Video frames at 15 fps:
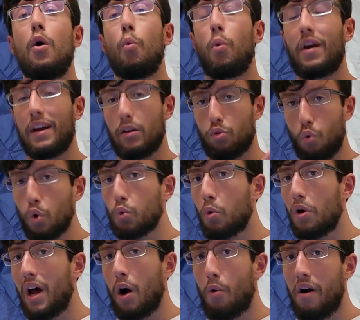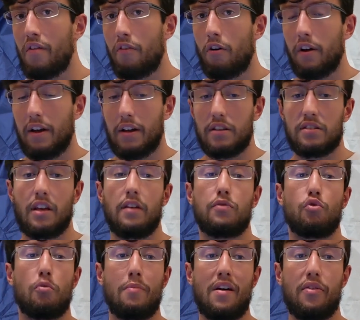What I don't want, however, is if
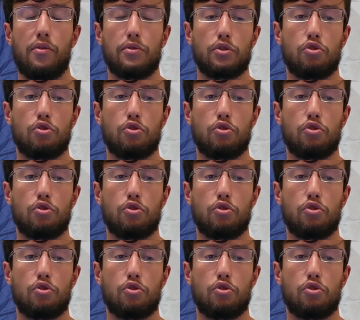the method